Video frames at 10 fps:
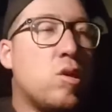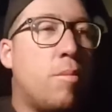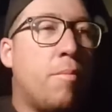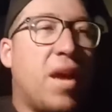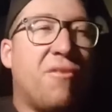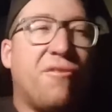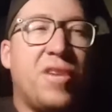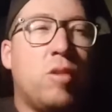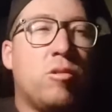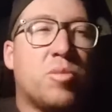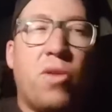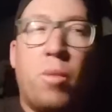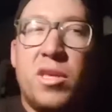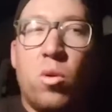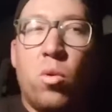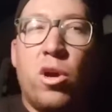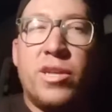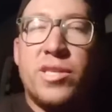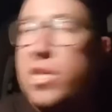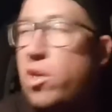Matt Field was probably the
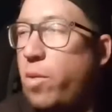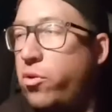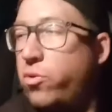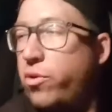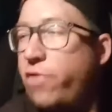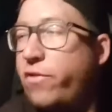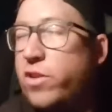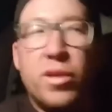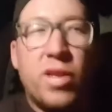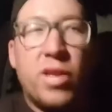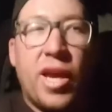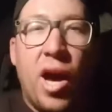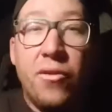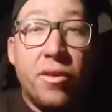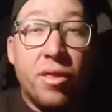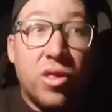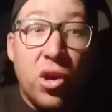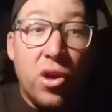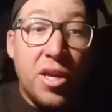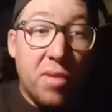worst. He got pulled over doing like
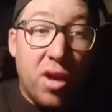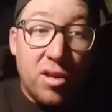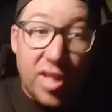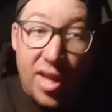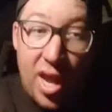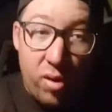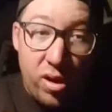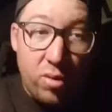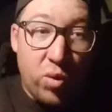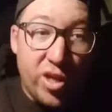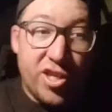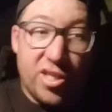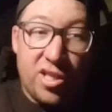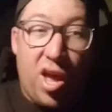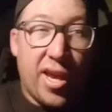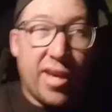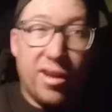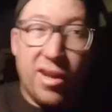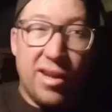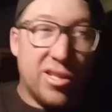130 miles an hour, which is like
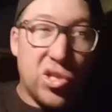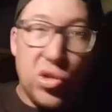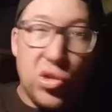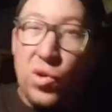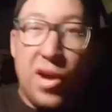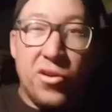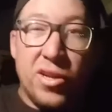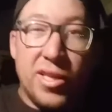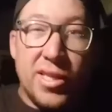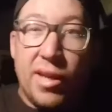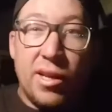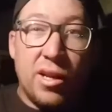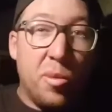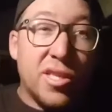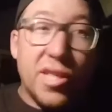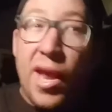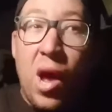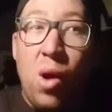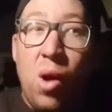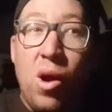210 kilometers an
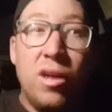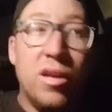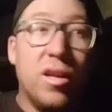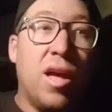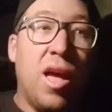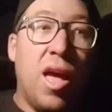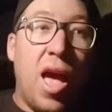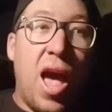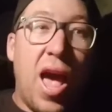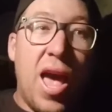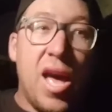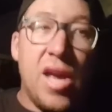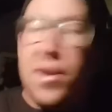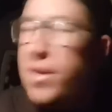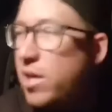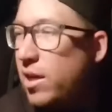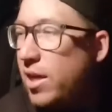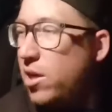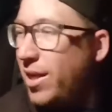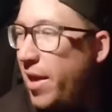hour, and
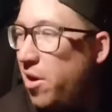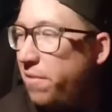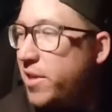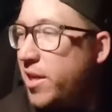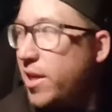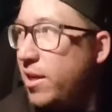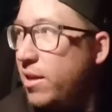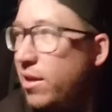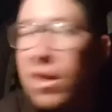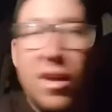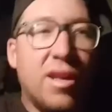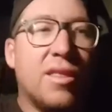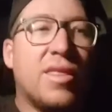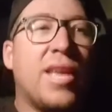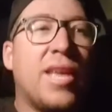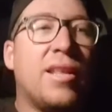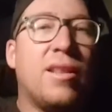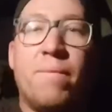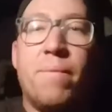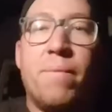he got let off, didn't he? They let him go.
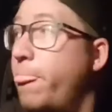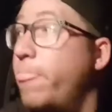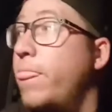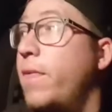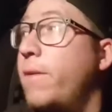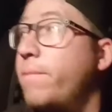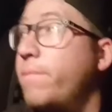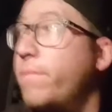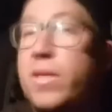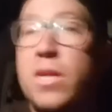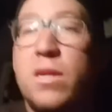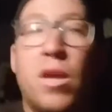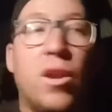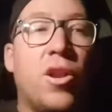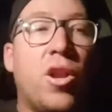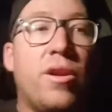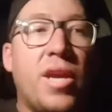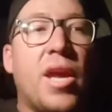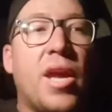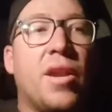I don't think anyone has actually been fined.
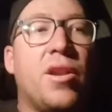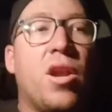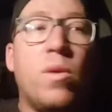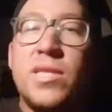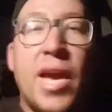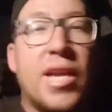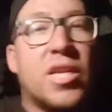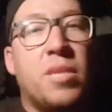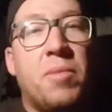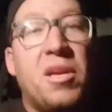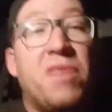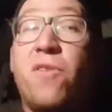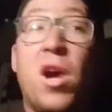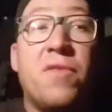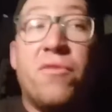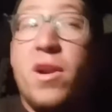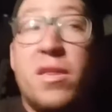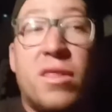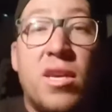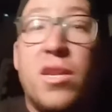Yeah, no one's actually been fined for
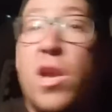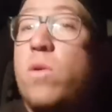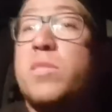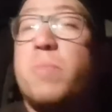anything. No one's been